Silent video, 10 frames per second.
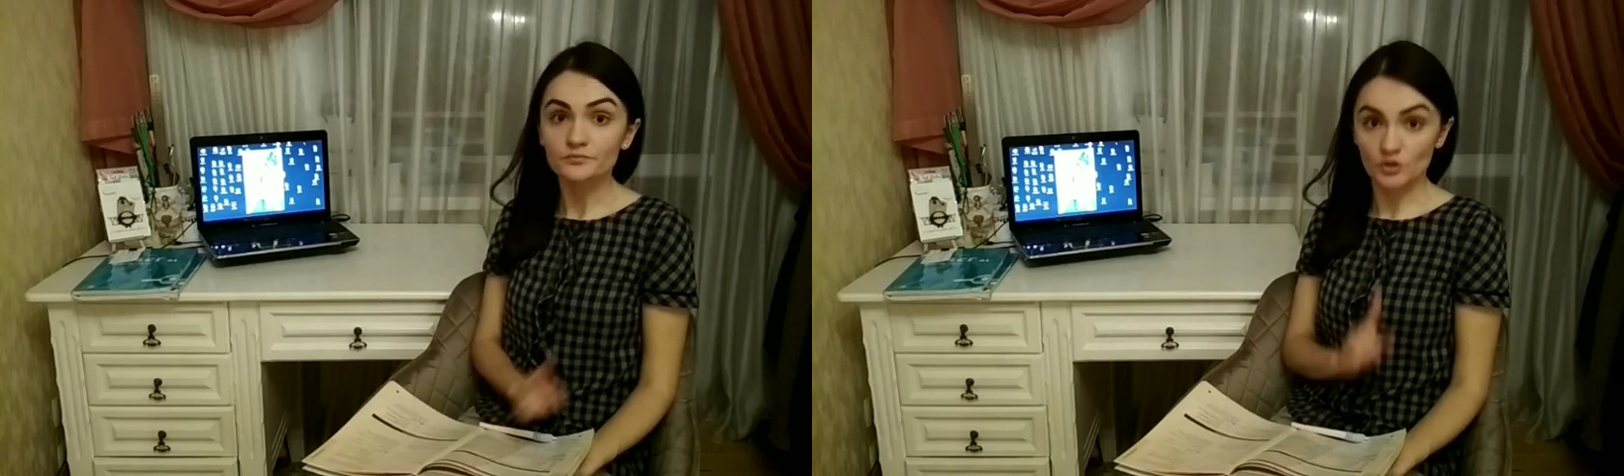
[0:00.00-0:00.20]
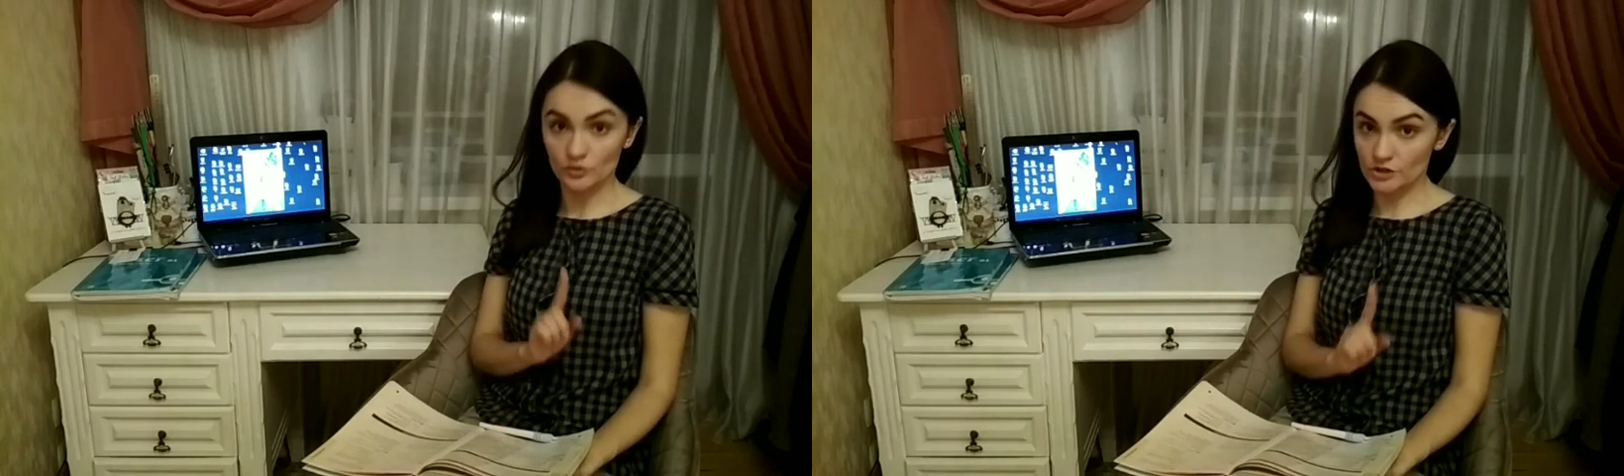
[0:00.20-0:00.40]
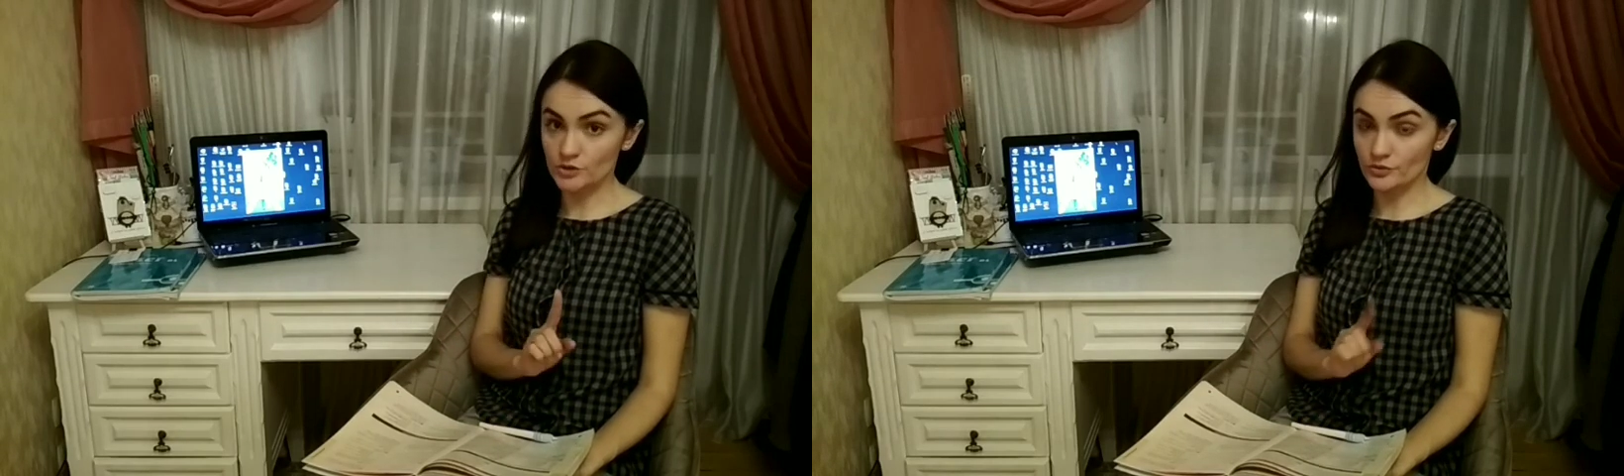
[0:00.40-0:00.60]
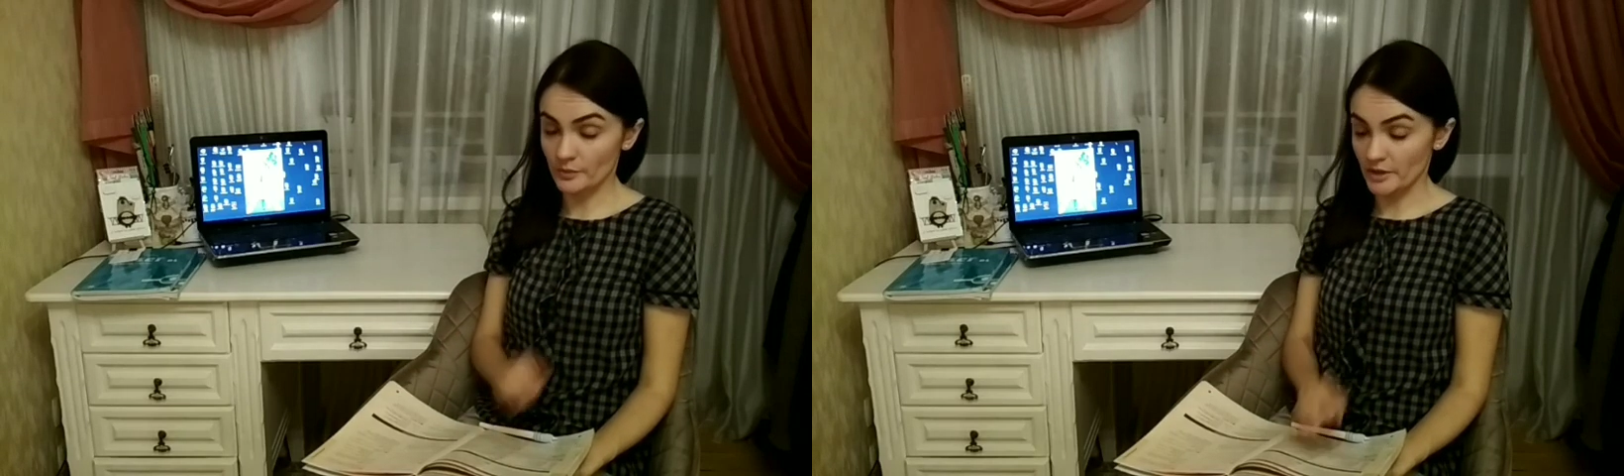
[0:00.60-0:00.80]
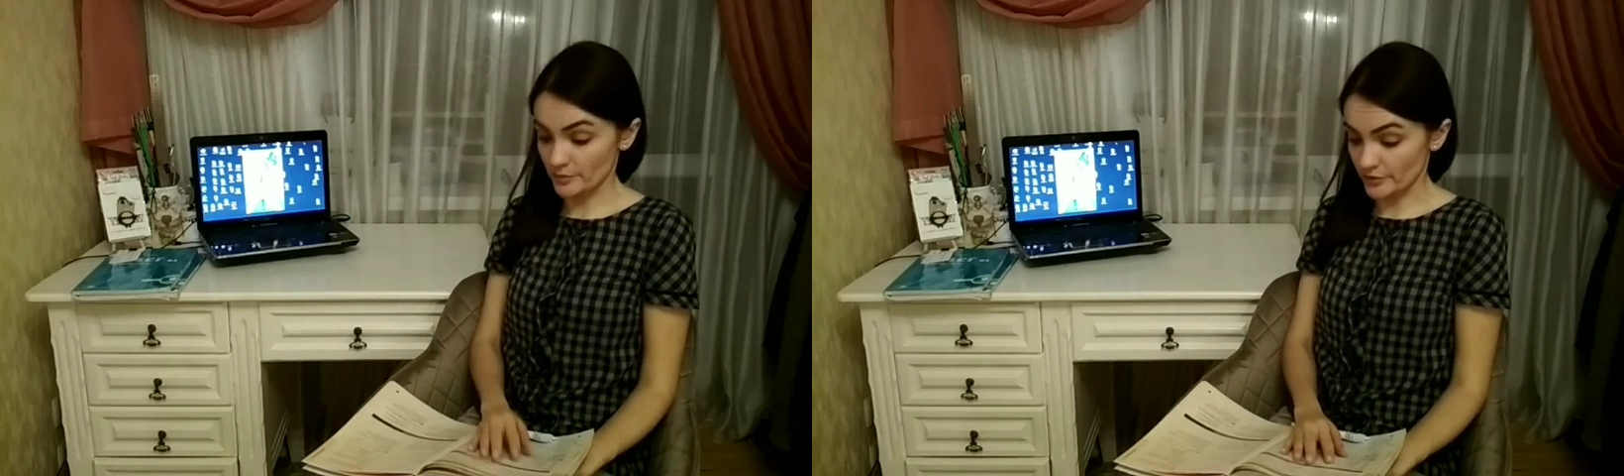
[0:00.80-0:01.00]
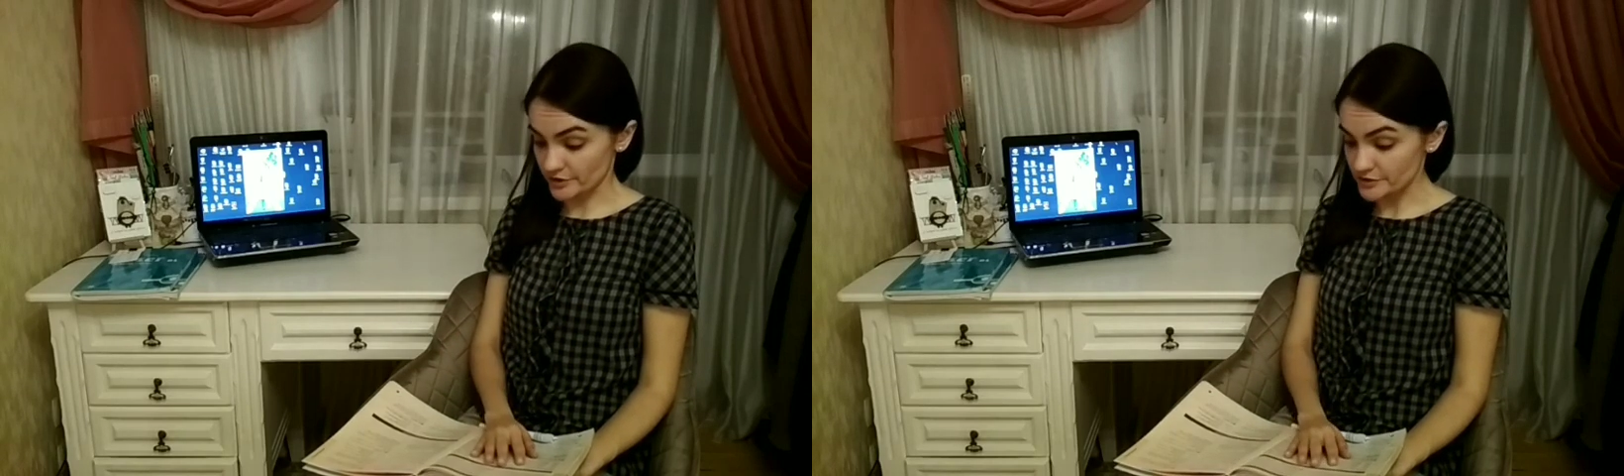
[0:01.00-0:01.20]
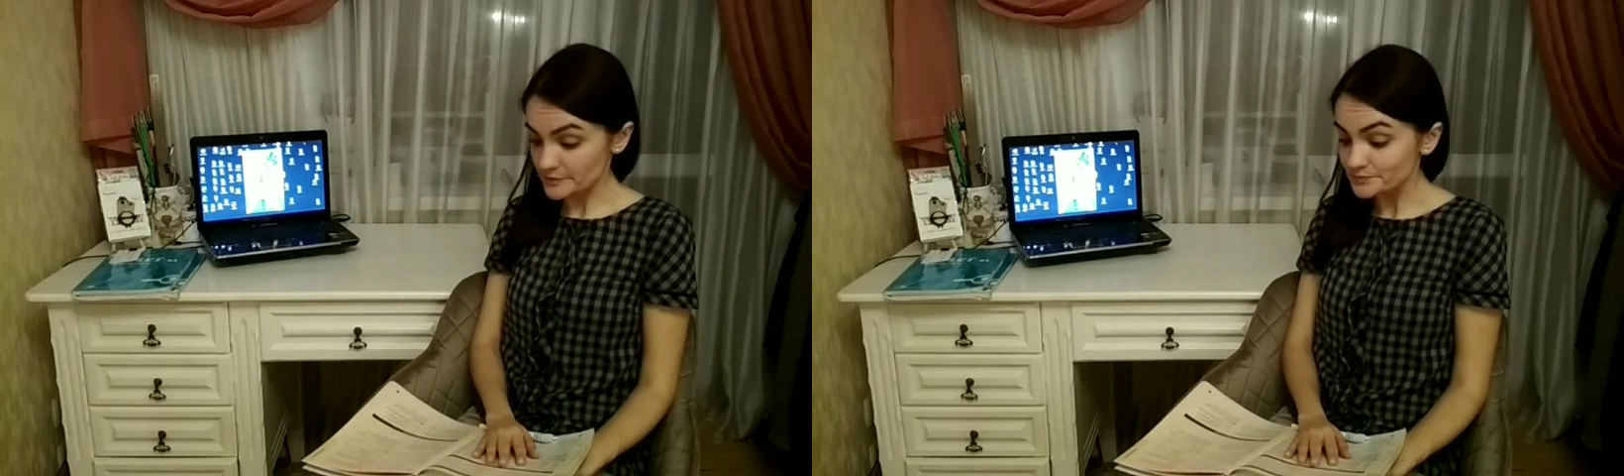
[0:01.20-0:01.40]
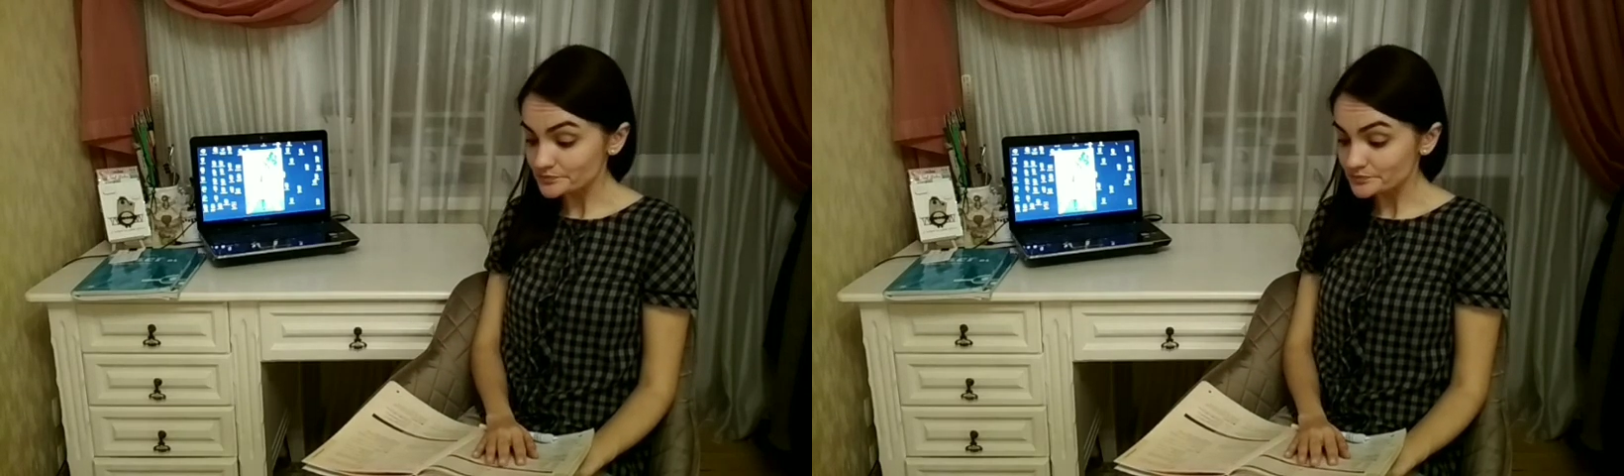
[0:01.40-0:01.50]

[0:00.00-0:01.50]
you need to remember it.